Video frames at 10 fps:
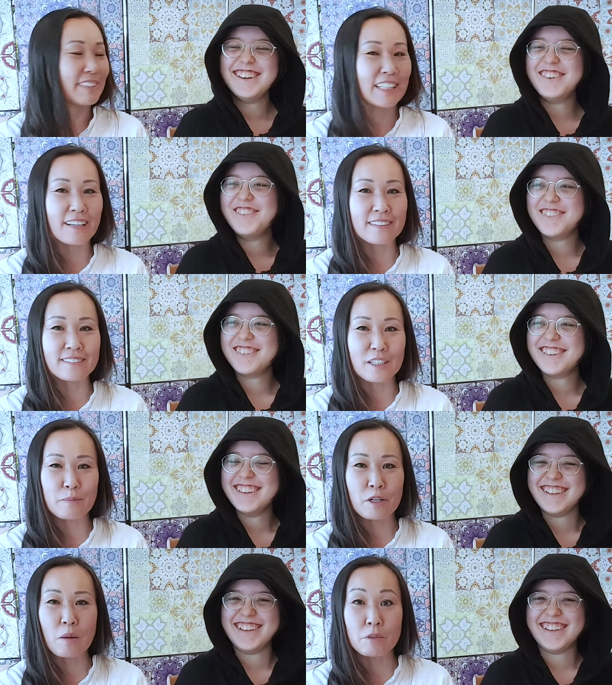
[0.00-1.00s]
Speaker 1: because they
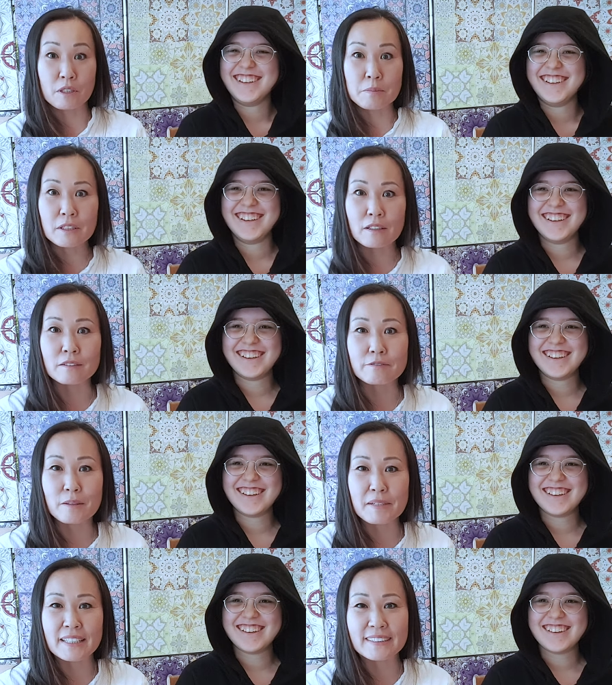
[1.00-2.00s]
become criminal from
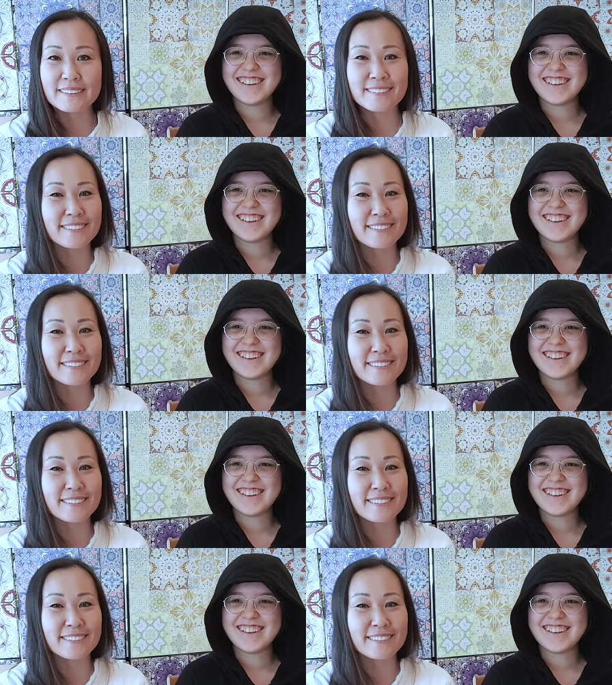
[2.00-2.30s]
it.